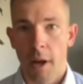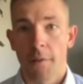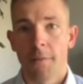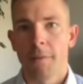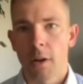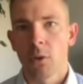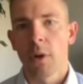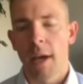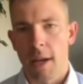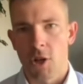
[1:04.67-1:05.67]
a
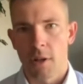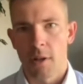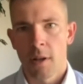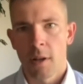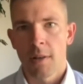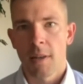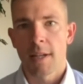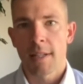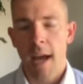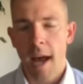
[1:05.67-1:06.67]
federal agent that
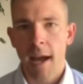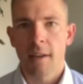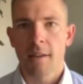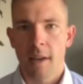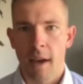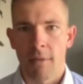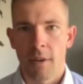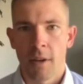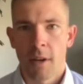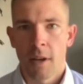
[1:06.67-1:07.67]
attacked
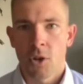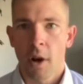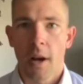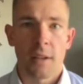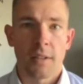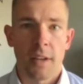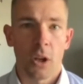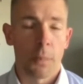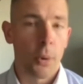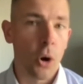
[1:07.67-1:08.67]
Kevin trying to
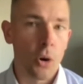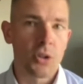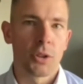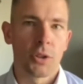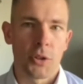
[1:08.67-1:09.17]
settle a personal